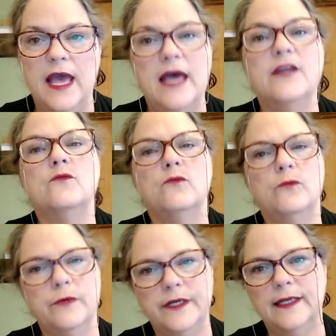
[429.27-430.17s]
And it
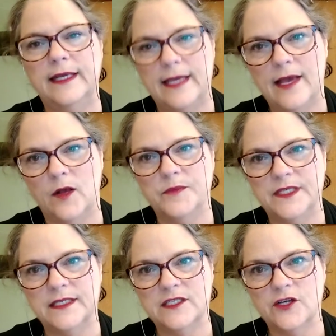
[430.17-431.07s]
really
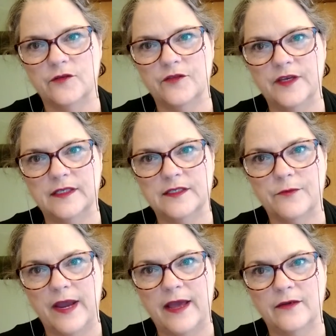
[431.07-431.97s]
helped us turn things
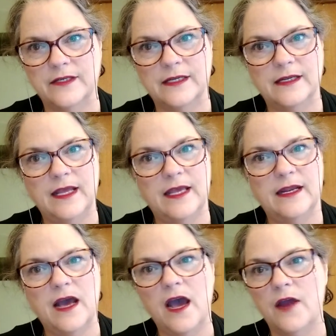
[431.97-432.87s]
around.
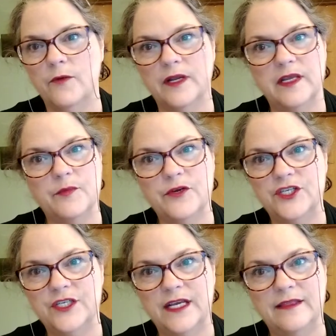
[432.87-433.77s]
And I really
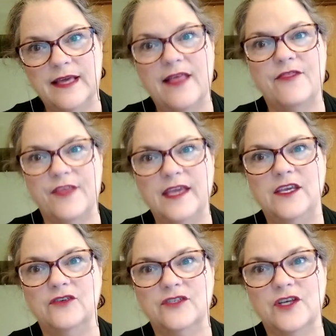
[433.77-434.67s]
appreciate that.
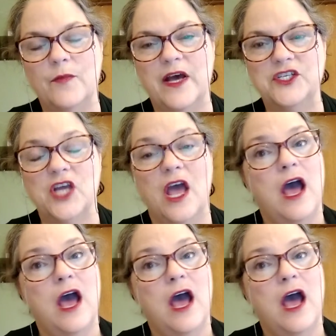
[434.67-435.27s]
Thank you so much.